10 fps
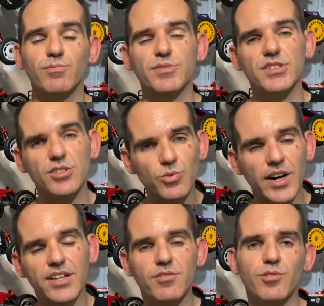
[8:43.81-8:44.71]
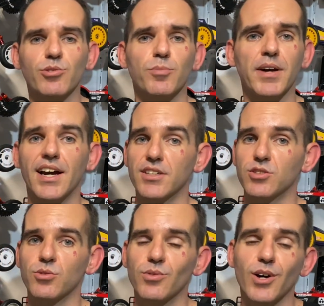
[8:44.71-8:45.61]
Still waiting for all the parts to
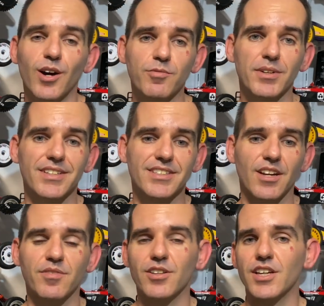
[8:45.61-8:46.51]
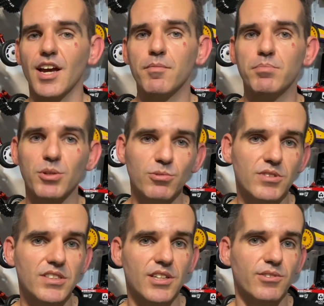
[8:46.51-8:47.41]
arrive, but it's definitely a build
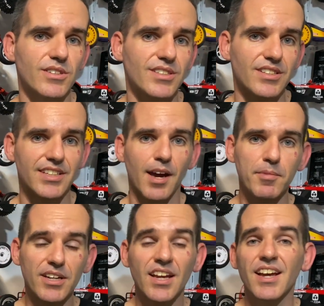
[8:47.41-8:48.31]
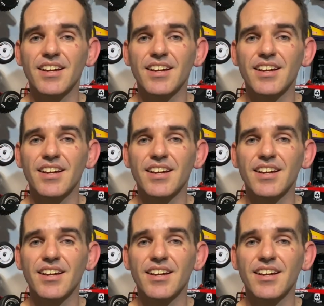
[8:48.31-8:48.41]
series that's coming.